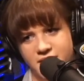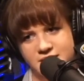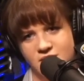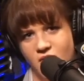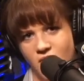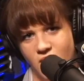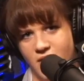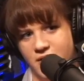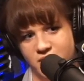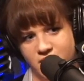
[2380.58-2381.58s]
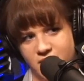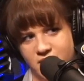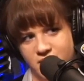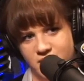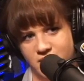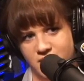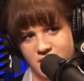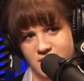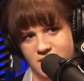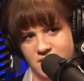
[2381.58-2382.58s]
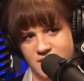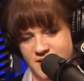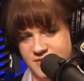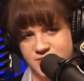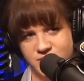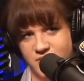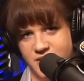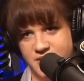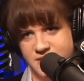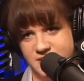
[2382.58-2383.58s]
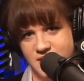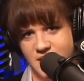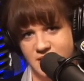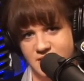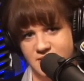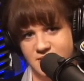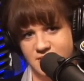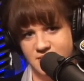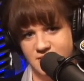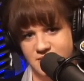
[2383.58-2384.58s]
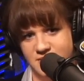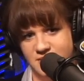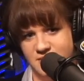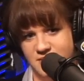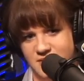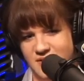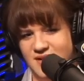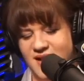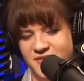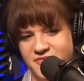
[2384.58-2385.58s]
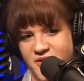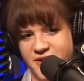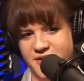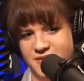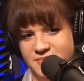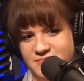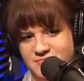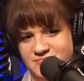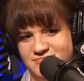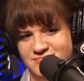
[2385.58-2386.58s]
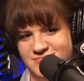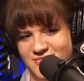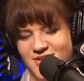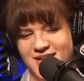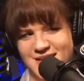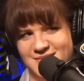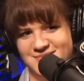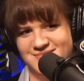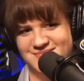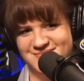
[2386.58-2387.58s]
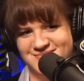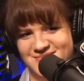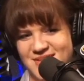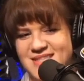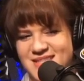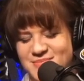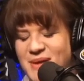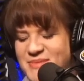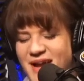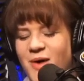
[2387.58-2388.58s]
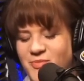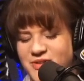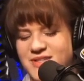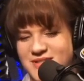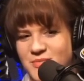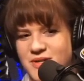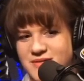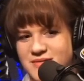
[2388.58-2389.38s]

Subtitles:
it's a whole other, that story is like, nah, fuck it. Because this might be helpful to someone.